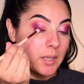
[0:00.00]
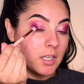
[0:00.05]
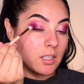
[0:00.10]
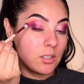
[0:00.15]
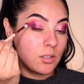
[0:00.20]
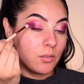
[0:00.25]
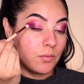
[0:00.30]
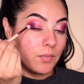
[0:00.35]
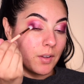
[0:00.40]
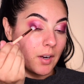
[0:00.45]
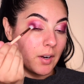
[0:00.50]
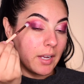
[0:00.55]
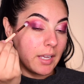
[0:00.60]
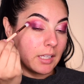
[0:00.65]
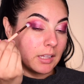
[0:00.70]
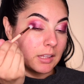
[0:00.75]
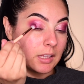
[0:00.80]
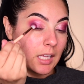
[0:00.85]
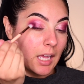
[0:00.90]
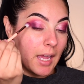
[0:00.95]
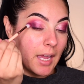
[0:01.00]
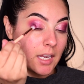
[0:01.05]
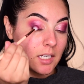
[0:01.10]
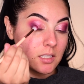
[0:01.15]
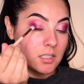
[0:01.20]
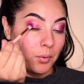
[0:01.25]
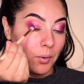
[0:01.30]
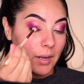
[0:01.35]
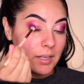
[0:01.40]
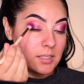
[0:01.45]
we can do very light
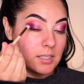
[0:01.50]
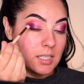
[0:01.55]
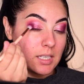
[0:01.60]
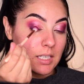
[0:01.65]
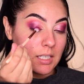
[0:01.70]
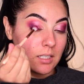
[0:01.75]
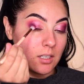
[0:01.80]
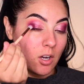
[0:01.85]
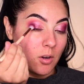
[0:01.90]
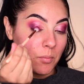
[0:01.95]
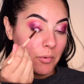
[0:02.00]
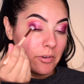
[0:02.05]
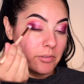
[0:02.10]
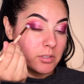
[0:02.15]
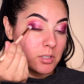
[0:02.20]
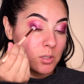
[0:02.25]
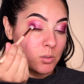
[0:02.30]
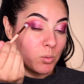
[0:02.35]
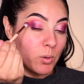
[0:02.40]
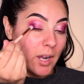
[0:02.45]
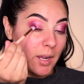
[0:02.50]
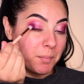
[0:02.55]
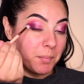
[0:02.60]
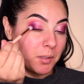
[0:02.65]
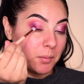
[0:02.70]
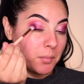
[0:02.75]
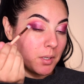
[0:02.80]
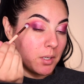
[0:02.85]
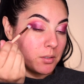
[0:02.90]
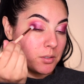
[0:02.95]
pressing, almost
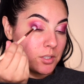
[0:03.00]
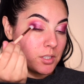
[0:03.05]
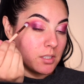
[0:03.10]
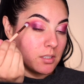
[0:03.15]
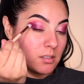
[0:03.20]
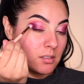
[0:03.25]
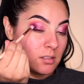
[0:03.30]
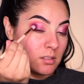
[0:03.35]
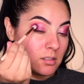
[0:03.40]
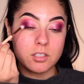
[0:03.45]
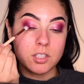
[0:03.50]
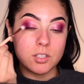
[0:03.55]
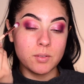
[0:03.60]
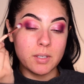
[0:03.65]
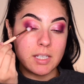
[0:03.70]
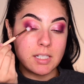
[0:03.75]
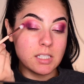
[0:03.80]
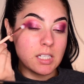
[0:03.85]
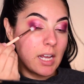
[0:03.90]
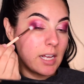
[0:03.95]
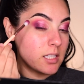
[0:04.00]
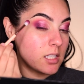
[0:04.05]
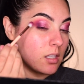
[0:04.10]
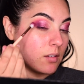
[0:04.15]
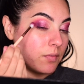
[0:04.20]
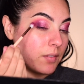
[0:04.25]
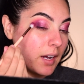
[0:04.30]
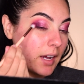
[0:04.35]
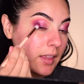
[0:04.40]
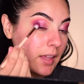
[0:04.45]
swiper motions to
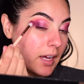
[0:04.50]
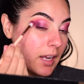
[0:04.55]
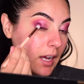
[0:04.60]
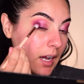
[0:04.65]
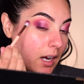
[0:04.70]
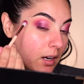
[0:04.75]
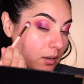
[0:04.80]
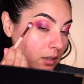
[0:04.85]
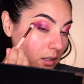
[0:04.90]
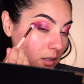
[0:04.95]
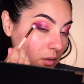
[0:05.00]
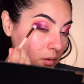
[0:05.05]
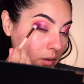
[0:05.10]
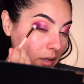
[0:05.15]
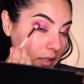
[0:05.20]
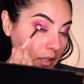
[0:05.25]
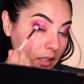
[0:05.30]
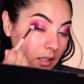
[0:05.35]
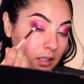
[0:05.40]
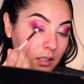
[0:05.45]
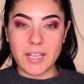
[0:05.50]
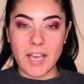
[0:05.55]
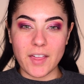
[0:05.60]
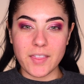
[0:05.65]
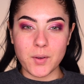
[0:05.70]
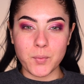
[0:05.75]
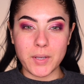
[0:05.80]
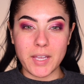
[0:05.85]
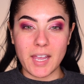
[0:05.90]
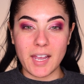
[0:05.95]
intensify that outer corner. Now
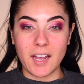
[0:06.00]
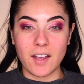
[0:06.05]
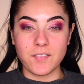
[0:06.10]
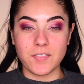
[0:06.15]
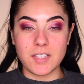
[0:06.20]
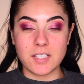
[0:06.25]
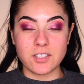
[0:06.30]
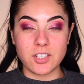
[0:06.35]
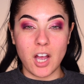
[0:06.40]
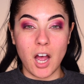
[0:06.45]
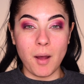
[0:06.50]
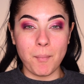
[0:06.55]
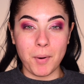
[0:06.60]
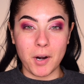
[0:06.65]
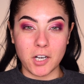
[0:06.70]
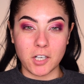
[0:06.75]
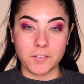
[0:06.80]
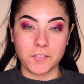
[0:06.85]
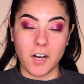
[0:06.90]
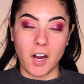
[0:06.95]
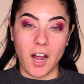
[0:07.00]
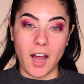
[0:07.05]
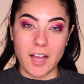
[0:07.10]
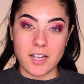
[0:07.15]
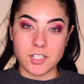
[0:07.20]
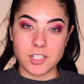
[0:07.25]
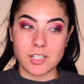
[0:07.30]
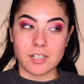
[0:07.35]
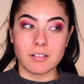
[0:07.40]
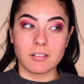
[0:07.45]
that we have the top part of our
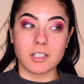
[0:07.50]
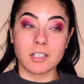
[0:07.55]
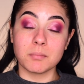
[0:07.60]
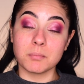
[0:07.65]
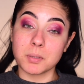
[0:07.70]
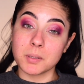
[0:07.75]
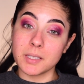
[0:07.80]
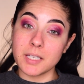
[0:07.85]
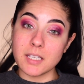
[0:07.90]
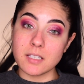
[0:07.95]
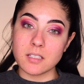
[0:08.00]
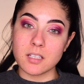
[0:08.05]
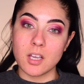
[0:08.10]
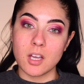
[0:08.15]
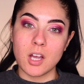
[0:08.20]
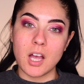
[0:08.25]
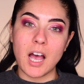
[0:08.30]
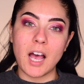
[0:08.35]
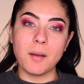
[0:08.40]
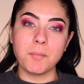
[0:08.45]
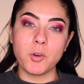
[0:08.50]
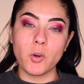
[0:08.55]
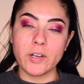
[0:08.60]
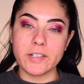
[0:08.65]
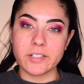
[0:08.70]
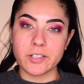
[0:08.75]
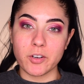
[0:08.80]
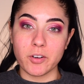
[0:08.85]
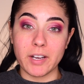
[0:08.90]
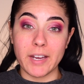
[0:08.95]
eyeshadow complete, I'm going
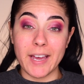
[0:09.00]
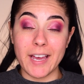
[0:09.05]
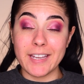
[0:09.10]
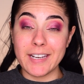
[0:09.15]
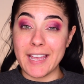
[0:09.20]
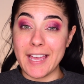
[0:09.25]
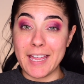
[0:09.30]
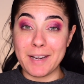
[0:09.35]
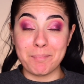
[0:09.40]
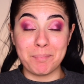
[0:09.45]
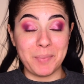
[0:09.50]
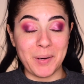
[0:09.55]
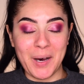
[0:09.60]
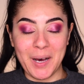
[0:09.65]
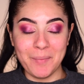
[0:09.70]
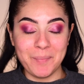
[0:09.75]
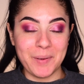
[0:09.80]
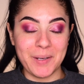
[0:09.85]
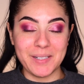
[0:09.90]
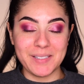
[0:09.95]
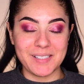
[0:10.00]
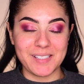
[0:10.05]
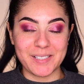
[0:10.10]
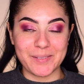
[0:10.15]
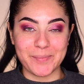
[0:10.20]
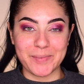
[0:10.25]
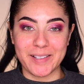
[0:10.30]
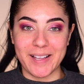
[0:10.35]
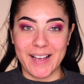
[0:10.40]
to go ahead and pop on some